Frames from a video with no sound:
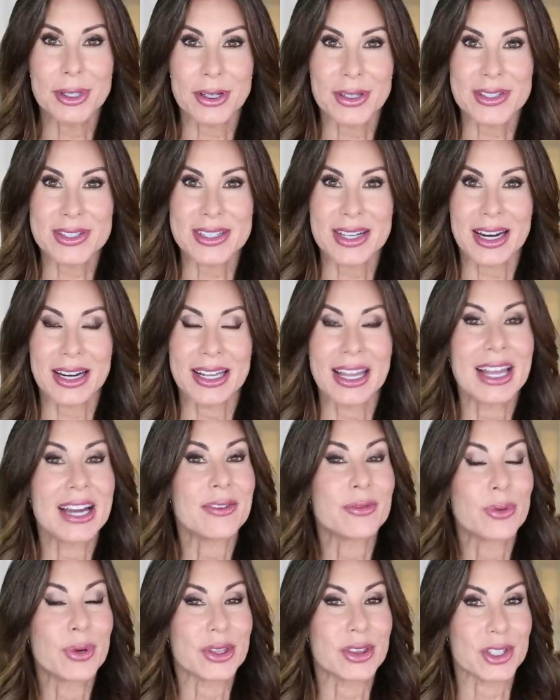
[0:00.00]
looks that I
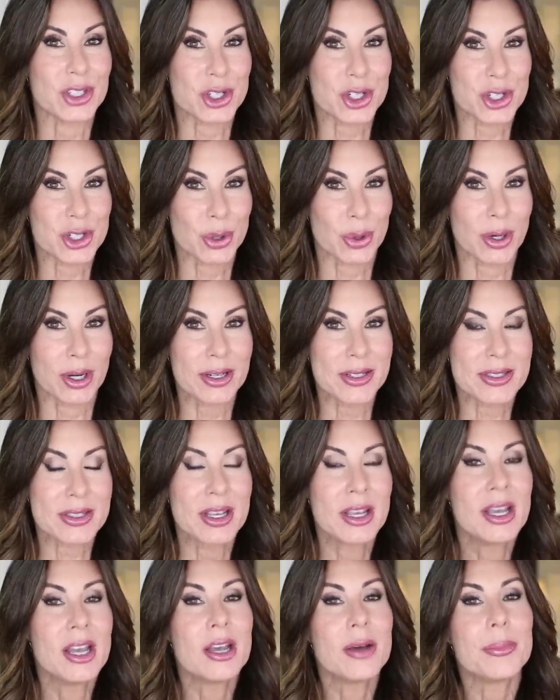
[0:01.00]
have with the
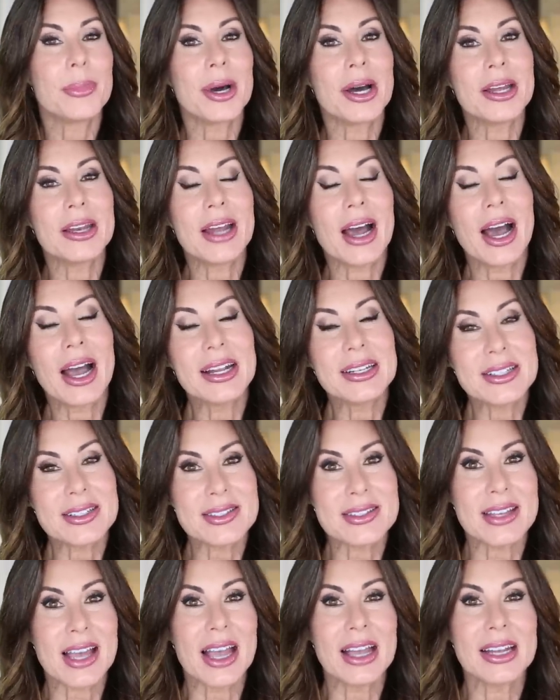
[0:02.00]
shorts, but I
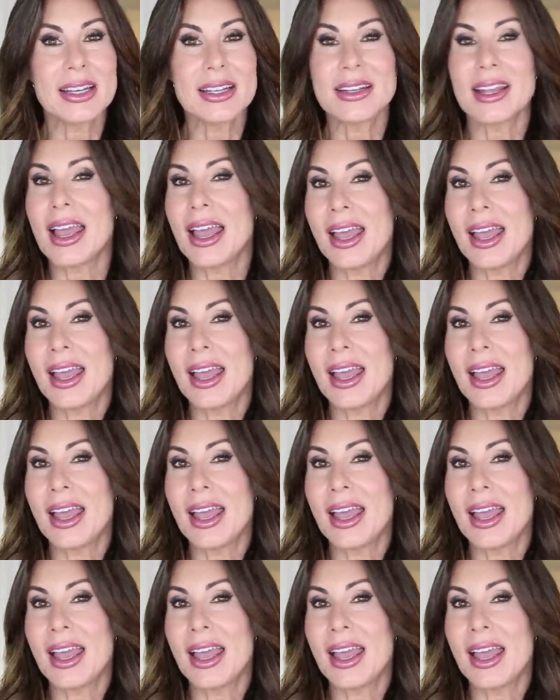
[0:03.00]
decided,